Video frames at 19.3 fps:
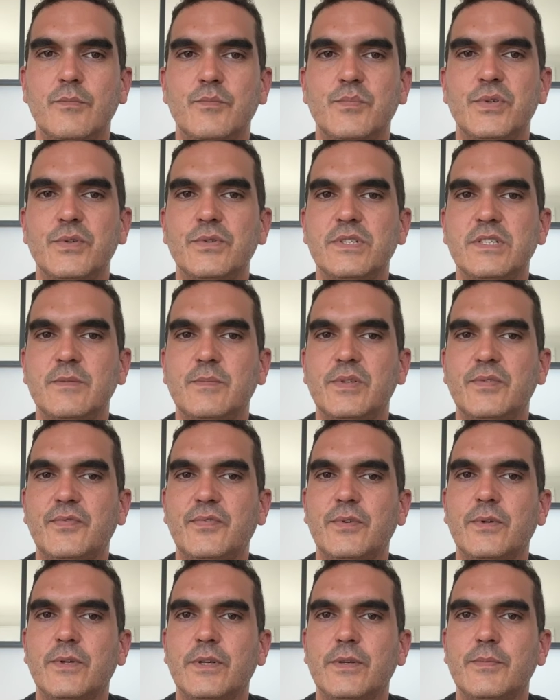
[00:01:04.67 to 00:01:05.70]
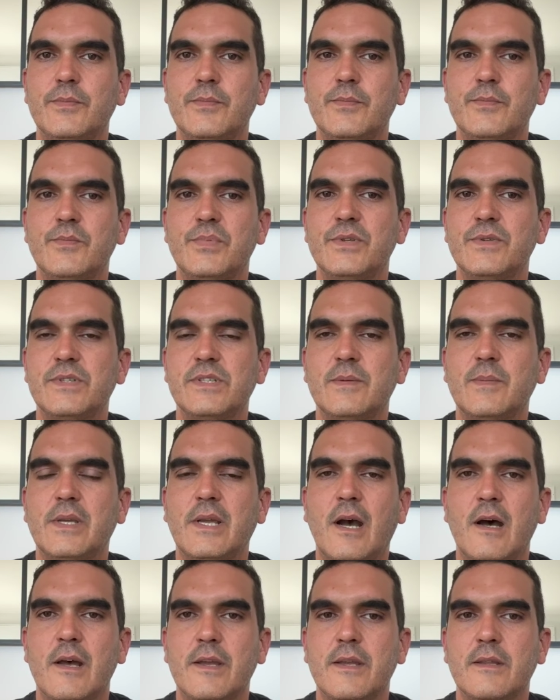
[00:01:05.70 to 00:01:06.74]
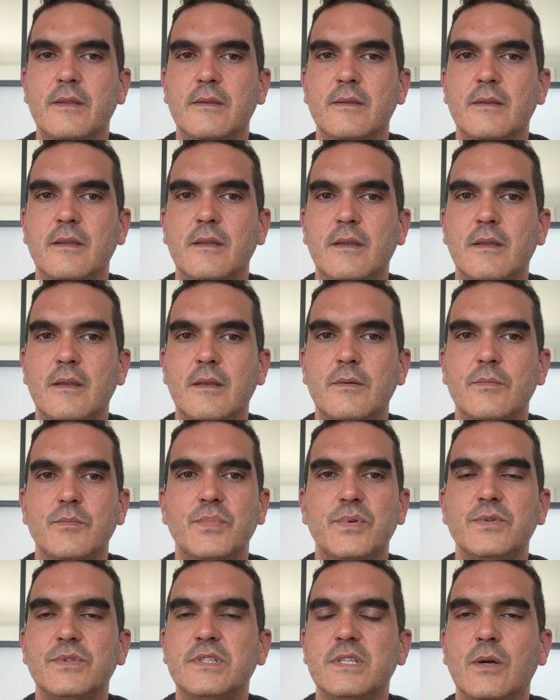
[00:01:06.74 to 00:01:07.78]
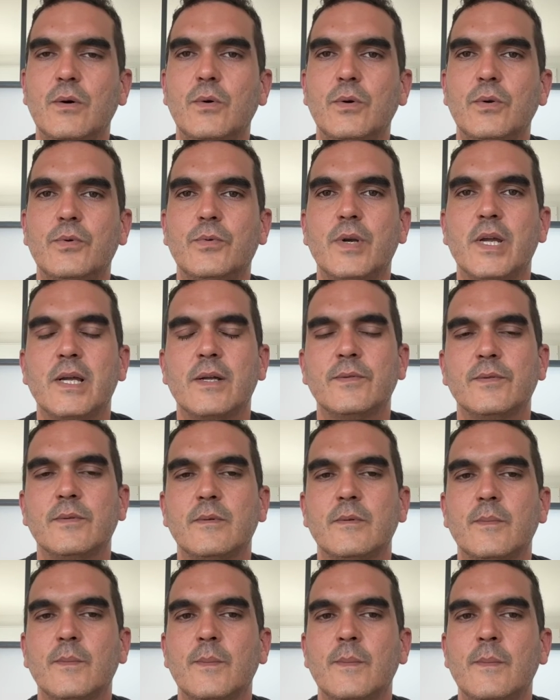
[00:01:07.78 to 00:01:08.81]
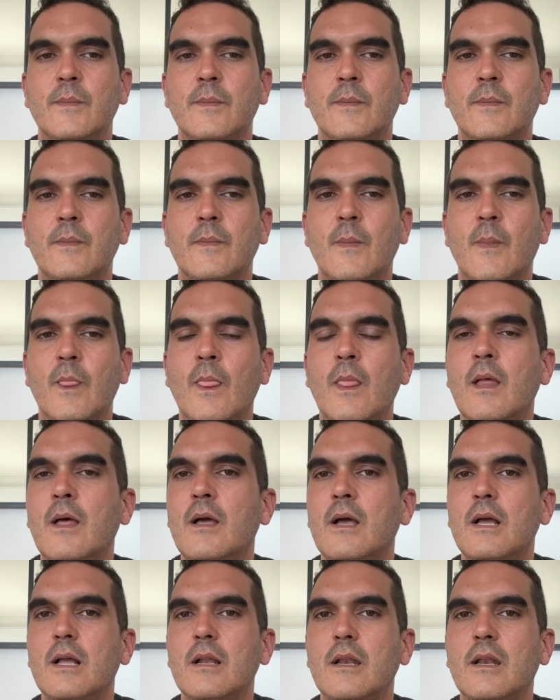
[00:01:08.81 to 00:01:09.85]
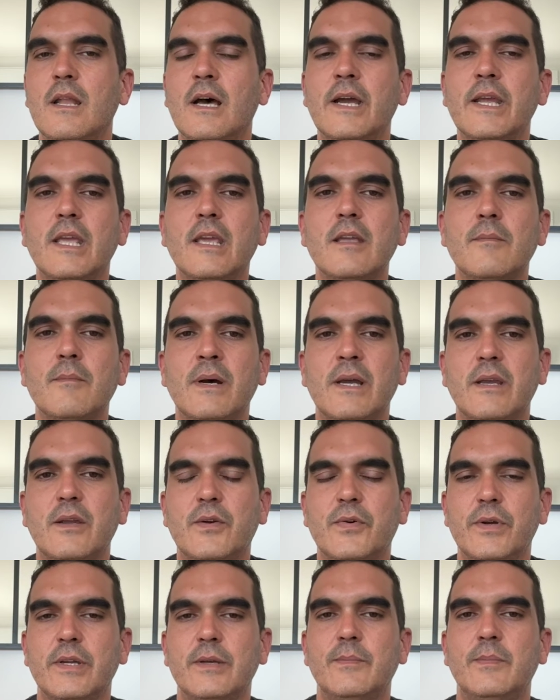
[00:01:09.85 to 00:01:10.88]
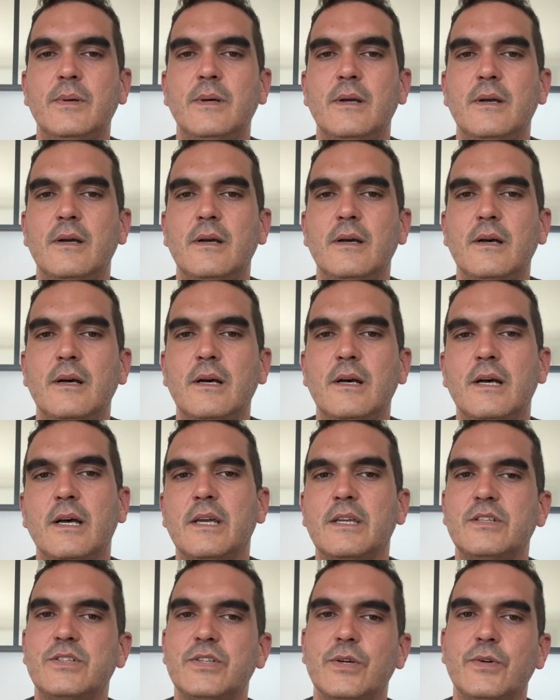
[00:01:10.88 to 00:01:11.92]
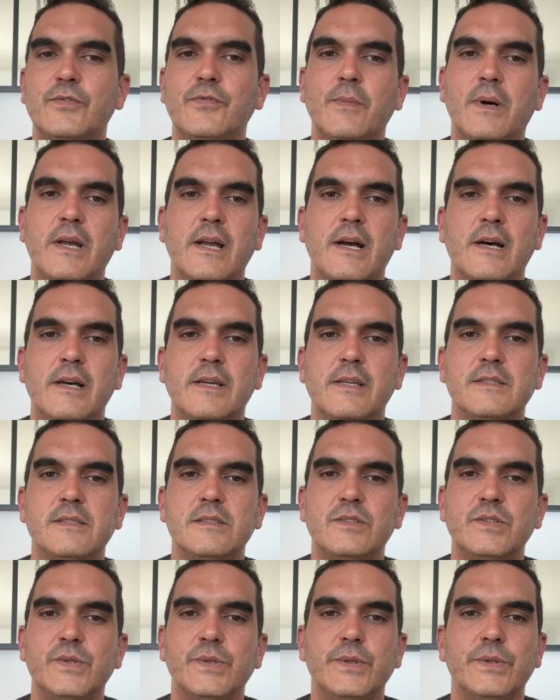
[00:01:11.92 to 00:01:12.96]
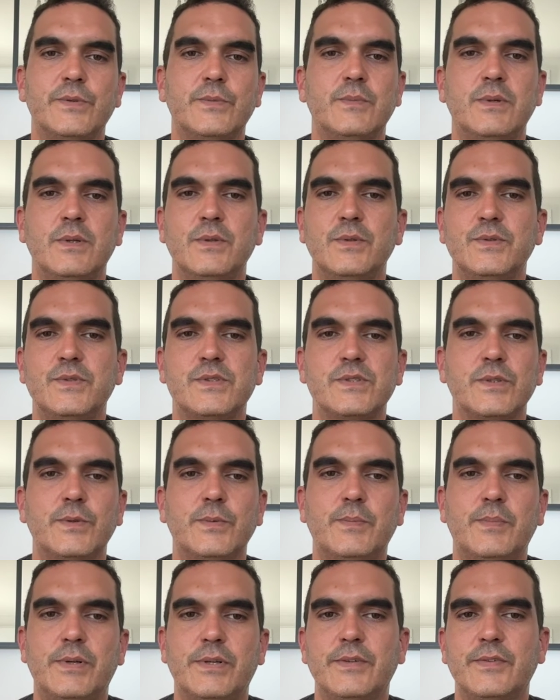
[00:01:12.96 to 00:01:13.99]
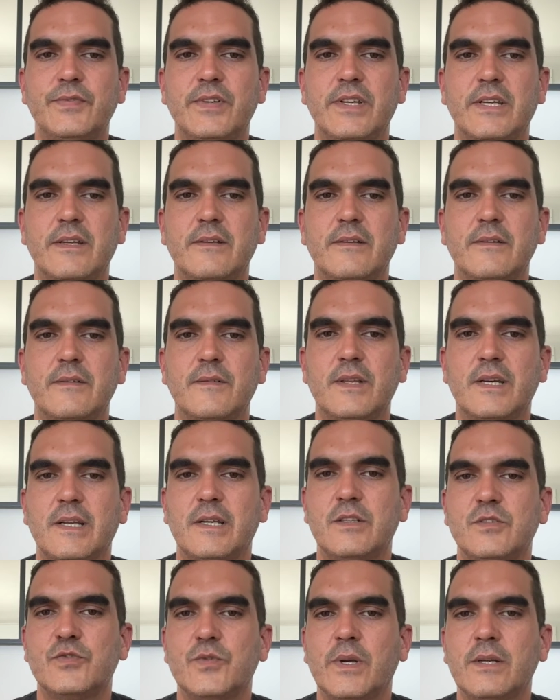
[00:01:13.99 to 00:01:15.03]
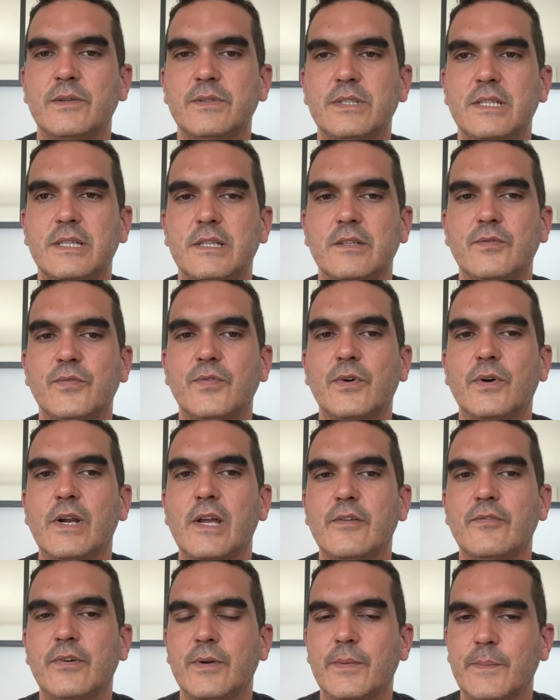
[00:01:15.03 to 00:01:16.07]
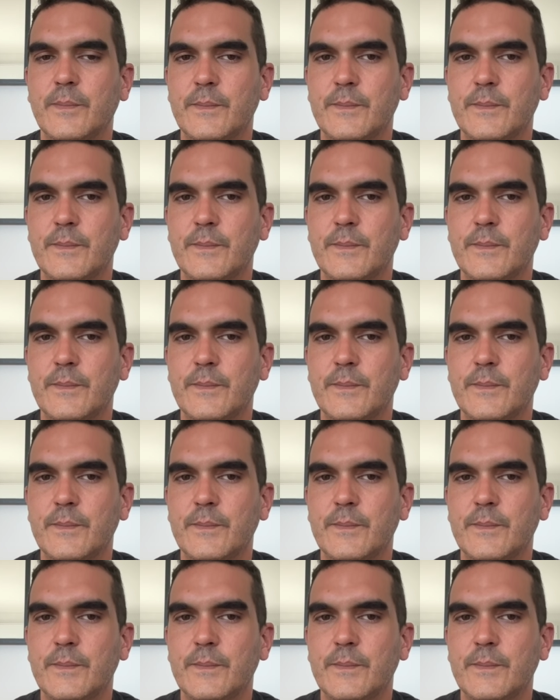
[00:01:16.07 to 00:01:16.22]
Beauty before, beauty behind, beauty all around. Lying in my crib, I dove my eyes into your blue so perfect that I drowned in it forever.